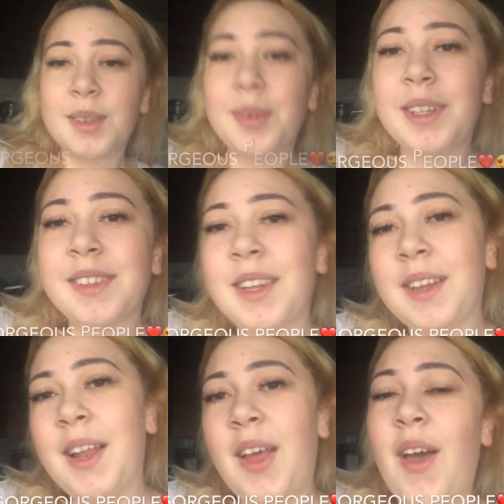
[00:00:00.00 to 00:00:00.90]
it's me,
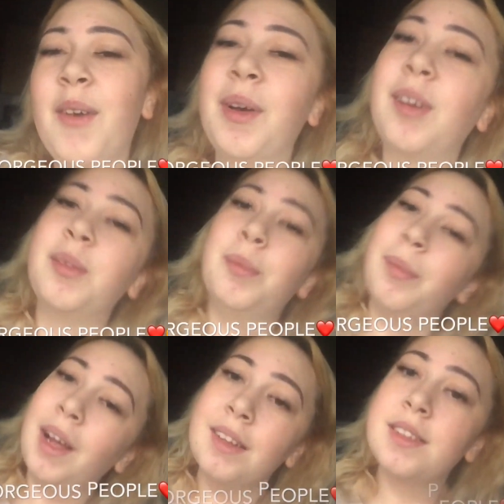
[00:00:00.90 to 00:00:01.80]
Itzatlanta, and welcome
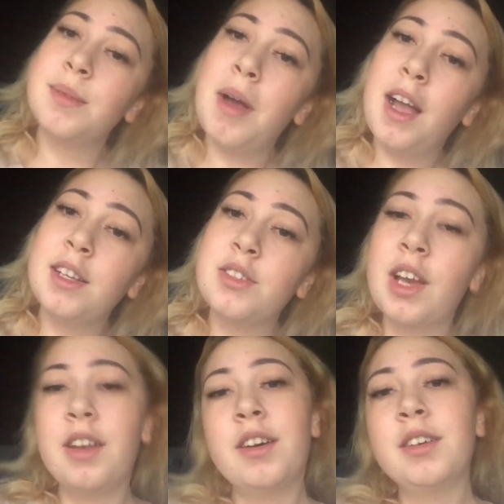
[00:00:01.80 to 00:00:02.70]
back to my
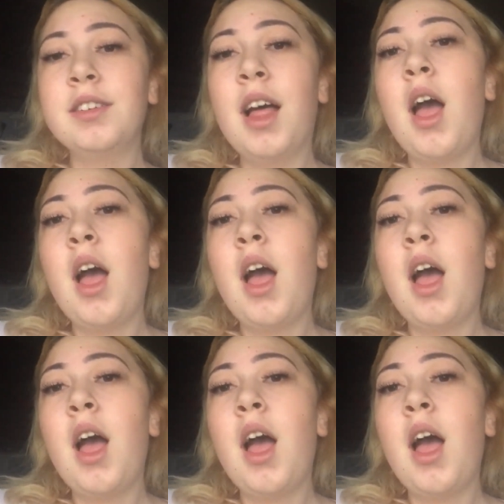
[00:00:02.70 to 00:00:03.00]
channel.